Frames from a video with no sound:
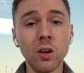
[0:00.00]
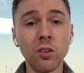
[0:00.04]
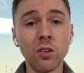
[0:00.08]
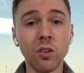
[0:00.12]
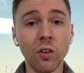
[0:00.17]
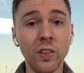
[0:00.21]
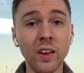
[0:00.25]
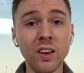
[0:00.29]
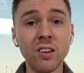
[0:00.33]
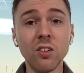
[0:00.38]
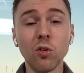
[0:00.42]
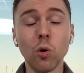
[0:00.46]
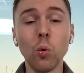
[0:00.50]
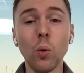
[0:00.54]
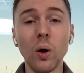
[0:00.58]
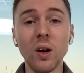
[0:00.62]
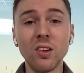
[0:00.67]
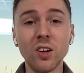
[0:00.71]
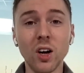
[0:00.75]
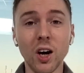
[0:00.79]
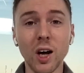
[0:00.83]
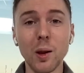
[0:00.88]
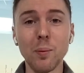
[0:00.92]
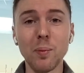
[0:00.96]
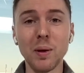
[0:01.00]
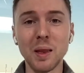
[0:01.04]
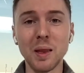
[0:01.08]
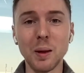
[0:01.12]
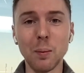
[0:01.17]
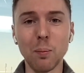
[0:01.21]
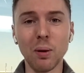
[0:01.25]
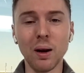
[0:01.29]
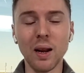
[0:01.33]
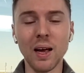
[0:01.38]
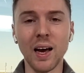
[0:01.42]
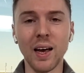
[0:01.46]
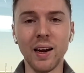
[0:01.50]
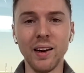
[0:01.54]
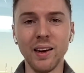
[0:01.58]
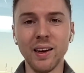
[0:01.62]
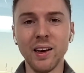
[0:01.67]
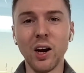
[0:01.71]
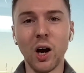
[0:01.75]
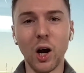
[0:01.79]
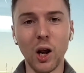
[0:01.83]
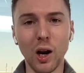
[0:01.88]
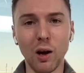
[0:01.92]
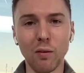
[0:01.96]
So this has always kind of been the plan.
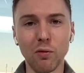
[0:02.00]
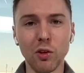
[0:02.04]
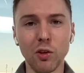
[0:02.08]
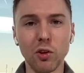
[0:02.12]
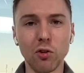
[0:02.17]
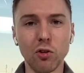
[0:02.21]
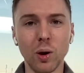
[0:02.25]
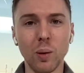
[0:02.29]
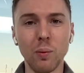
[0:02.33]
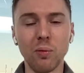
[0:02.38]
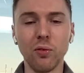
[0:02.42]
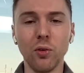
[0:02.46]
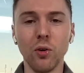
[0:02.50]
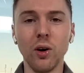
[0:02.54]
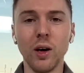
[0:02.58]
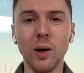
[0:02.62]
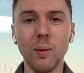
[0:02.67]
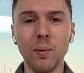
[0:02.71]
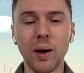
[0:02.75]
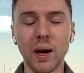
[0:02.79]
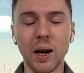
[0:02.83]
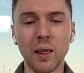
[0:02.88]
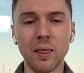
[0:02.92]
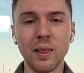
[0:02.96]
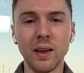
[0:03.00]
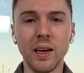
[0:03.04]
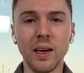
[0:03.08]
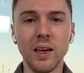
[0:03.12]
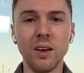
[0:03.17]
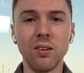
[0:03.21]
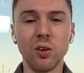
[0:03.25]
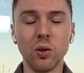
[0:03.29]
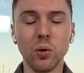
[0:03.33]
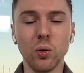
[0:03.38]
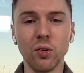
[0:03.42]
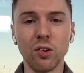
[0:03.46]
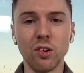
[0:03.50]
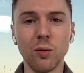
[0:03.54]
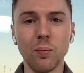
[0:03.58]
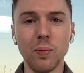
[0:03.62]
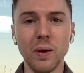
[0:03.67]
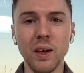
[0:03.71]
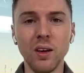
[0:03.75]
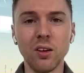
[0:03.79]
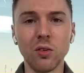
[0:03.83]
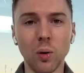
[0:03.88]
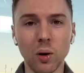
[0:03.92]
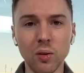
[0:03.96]
I love the trip for him, and I think he's the horse to
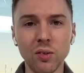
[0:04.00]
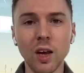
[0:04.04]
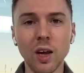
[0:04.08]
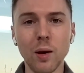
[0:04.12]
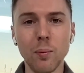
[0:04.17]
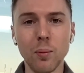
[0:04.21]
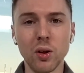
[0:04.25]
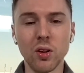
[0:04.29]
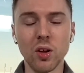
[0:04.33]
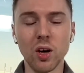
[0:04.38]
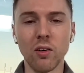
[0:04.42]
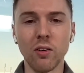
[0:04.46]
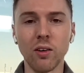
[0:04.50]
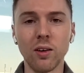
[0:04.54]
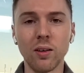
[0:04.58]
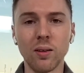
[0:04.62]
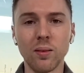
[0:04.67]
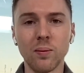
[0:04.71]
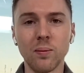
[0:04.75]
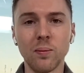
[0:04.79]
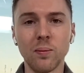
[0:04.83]
beat. So I'll take Madara.